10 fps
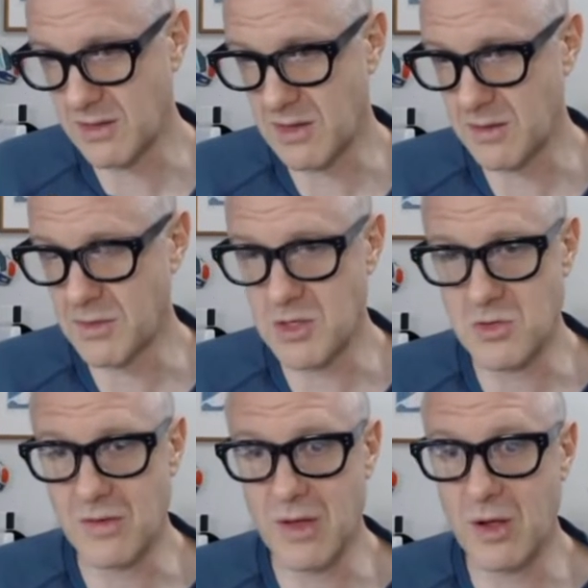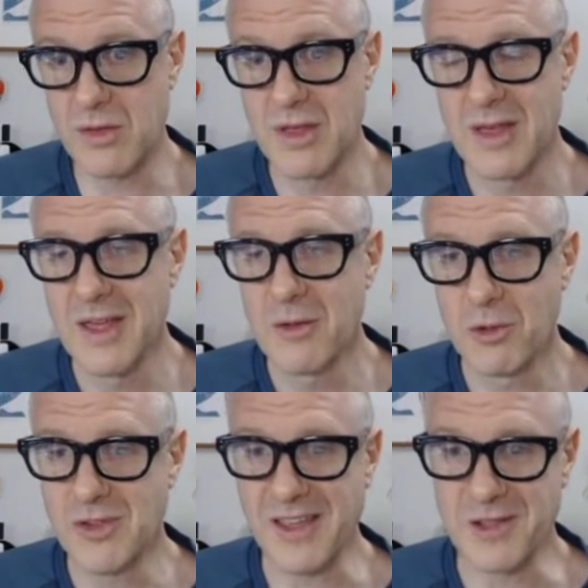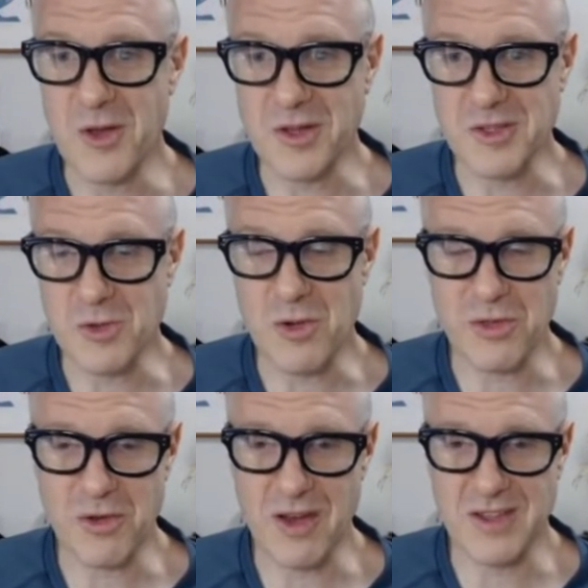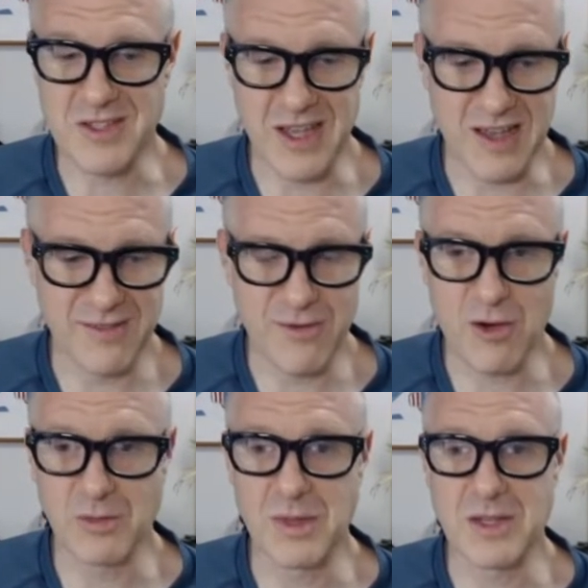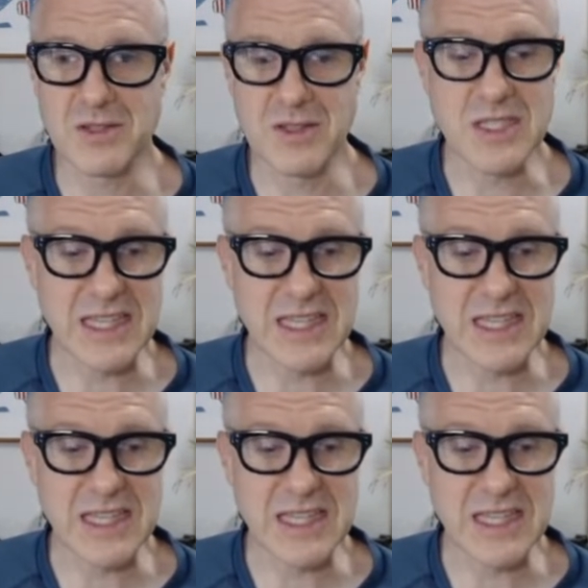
the Ministry of Health will take longer to authorize foreign medicines,